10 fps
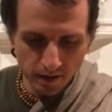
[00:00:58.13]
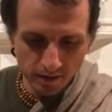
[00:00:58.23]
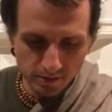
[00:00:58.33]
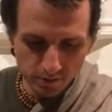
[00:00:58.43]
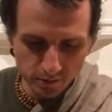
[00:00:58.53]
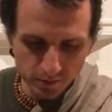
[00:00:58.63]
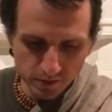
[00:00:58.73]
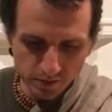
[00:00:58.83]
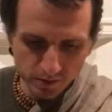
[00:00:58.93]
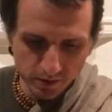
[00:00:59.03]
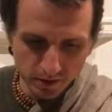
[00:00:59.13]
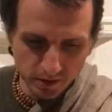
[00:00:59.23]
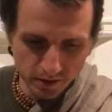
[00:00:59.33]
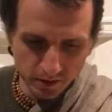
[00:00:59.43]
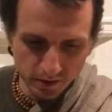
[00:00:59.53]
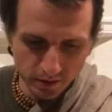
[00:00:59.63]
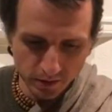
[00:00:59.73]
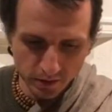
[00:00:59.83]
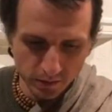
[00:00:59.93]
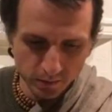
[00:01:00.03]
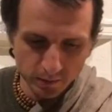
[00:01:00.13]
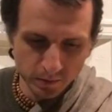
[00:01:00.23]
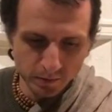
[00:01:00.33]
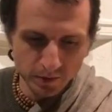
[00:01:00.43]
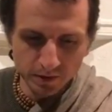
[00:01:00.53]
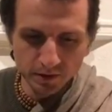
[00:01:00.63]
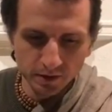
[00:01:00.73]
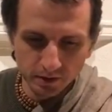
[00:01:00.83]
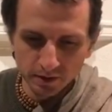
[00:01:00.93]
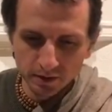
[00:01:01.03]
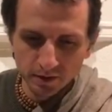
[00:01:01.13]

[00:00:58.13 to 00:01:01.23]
And as always, we will read the